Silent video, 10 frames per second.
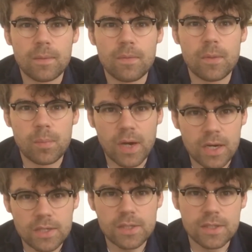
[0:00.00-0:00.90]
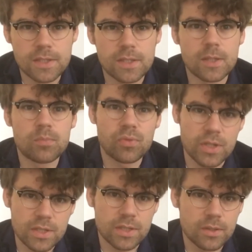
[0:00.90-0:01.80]
the past is in the
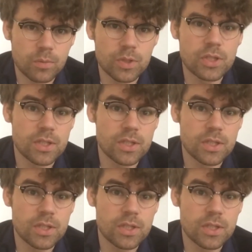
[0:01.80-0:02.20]
present, which